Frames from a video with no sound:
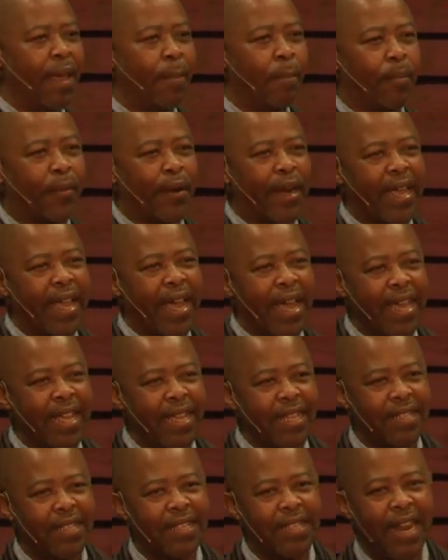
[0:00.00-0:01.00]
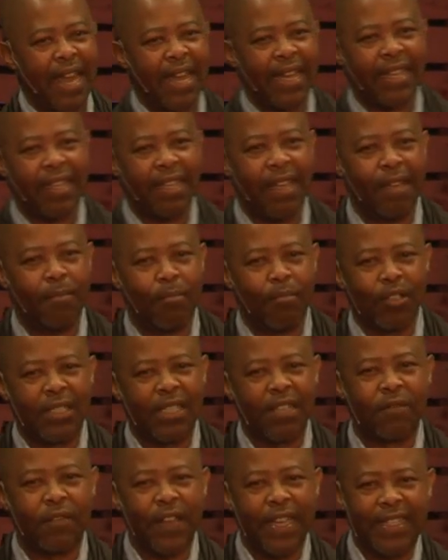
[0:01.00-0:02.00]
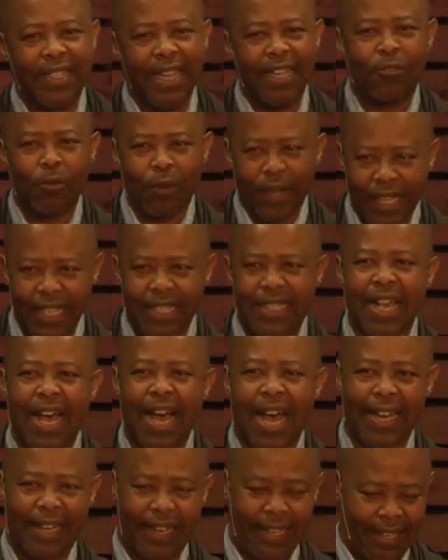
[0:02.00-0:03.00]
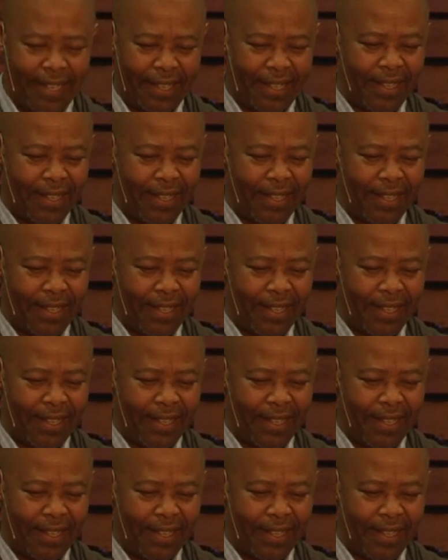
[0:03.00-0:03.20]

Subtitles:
prayer is like a motivated to get a hand. You